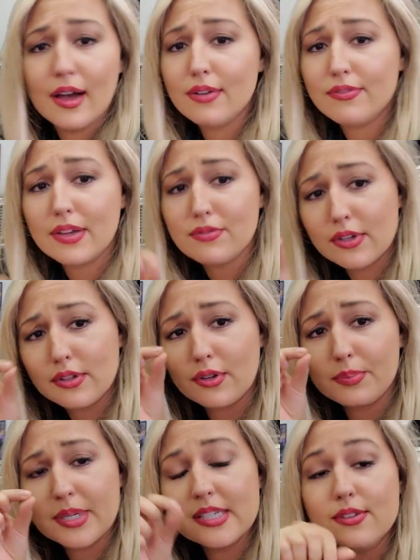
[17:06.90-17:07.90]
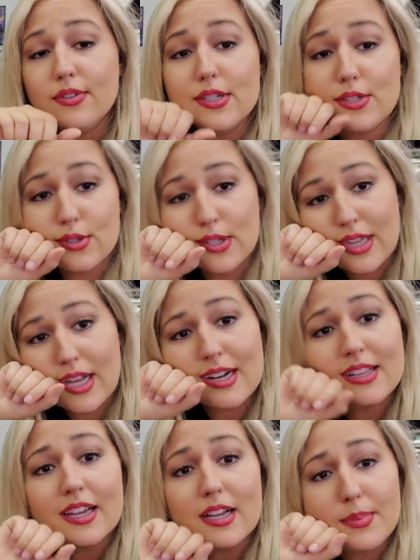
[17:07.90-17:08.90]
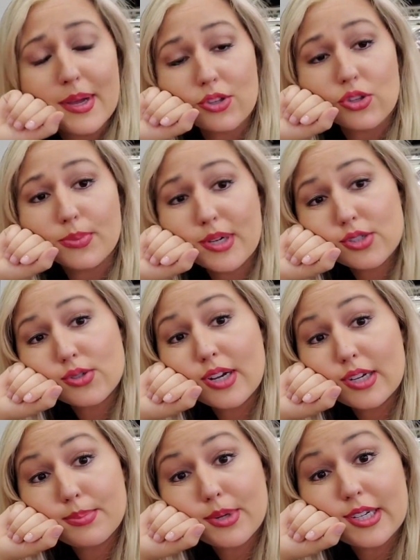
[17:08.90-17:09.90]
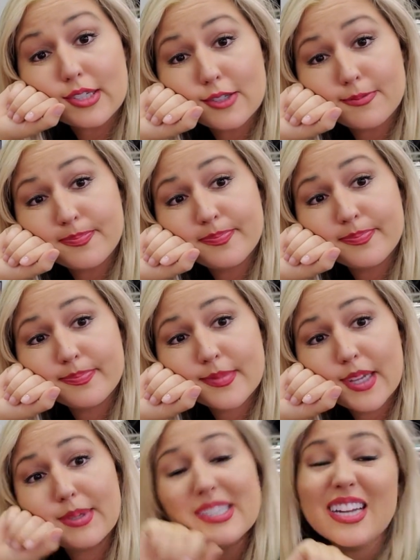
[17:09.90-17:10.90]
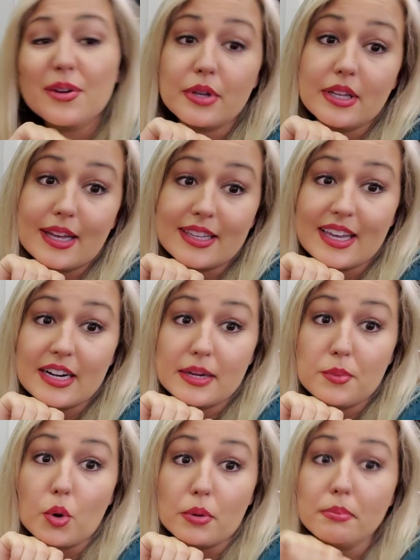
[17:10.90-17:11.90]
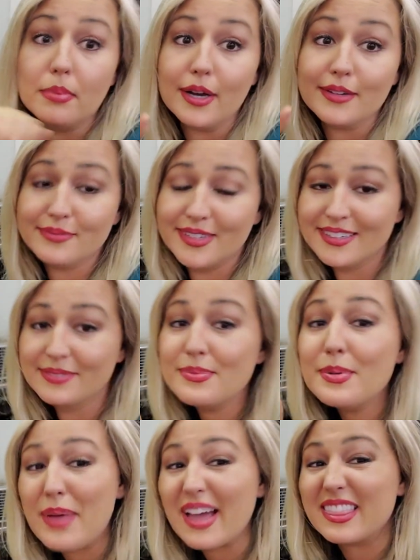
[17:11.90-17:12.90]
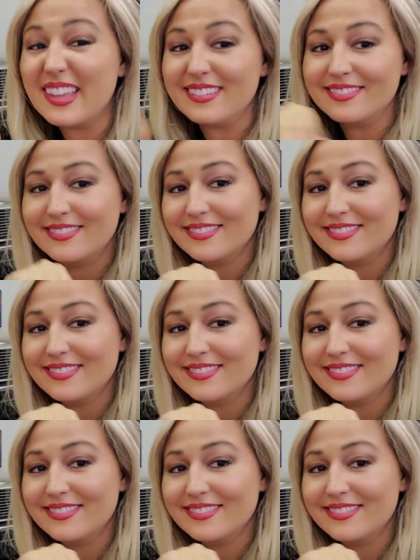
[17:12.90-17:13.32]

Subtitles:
favorite little piece of history that I like about the Maserati brand. I mean, it's not really like that anymore, but back then.